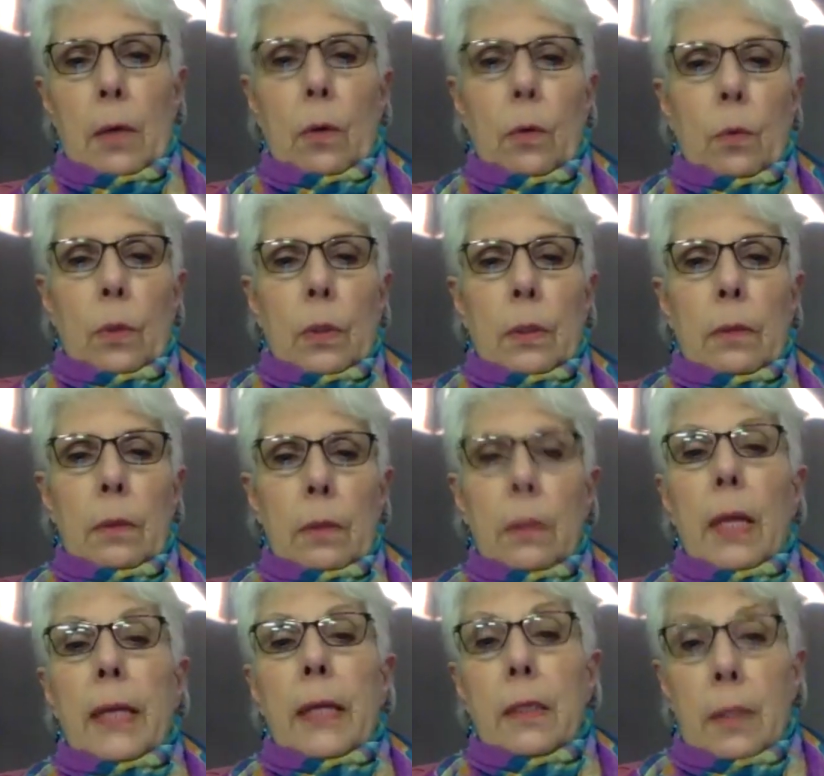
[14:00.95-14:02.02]
or will
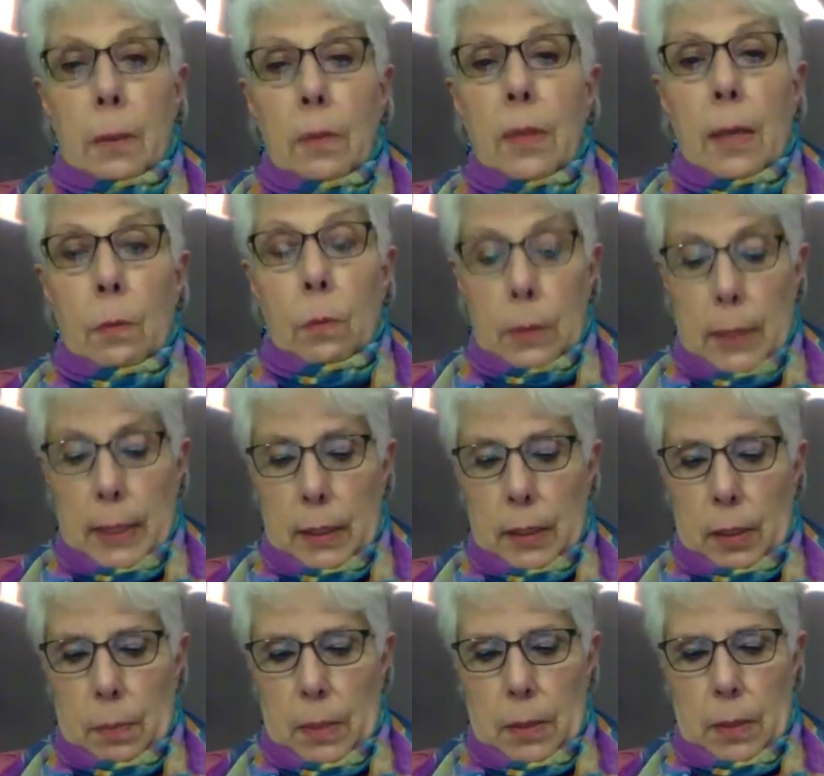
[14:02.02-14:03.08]
likely
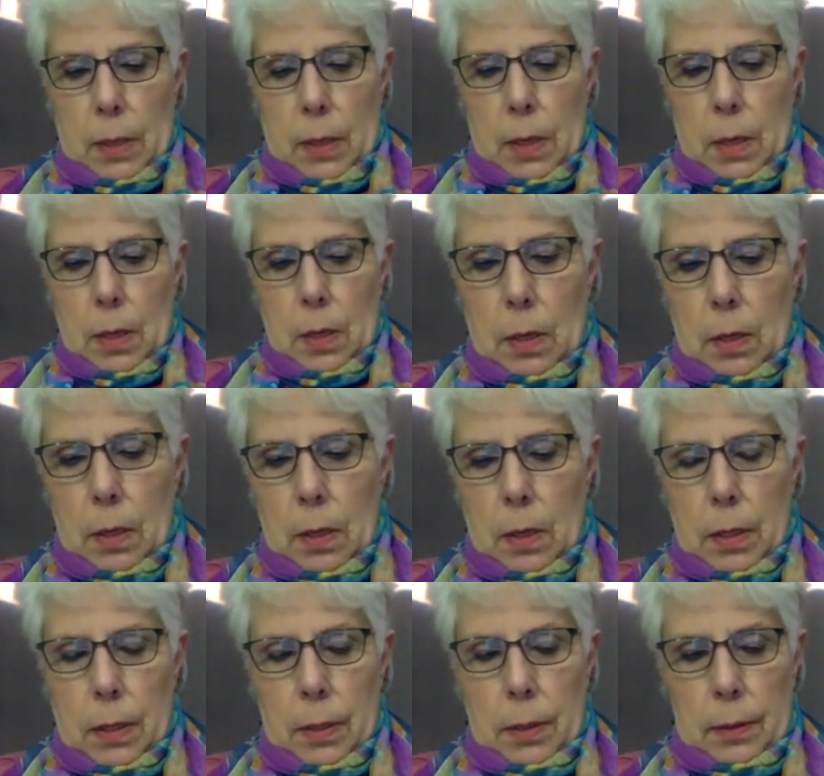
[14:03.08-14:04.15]
be
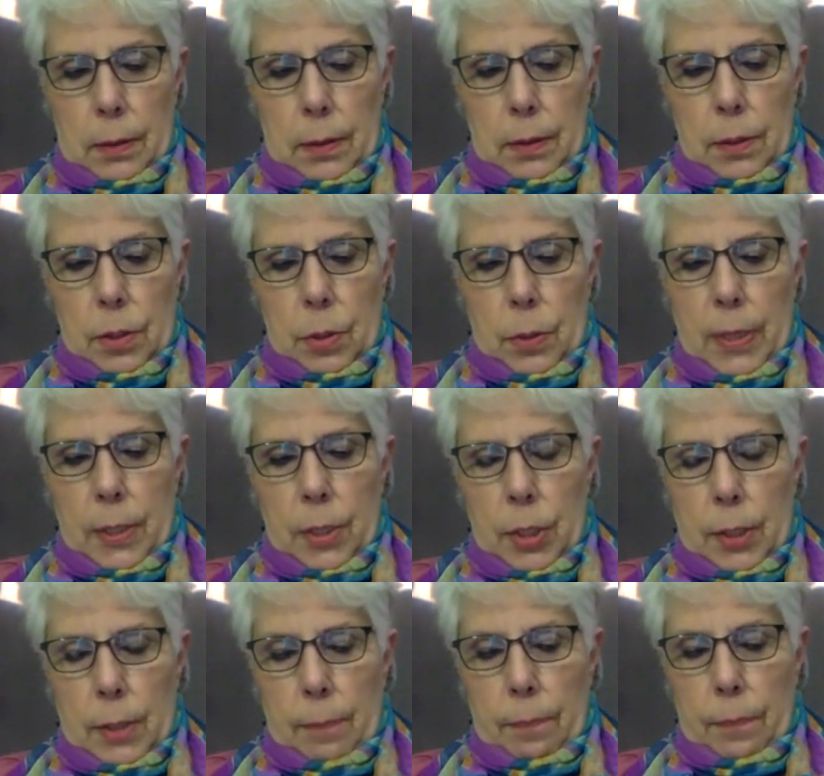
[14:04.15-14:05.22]
the situation.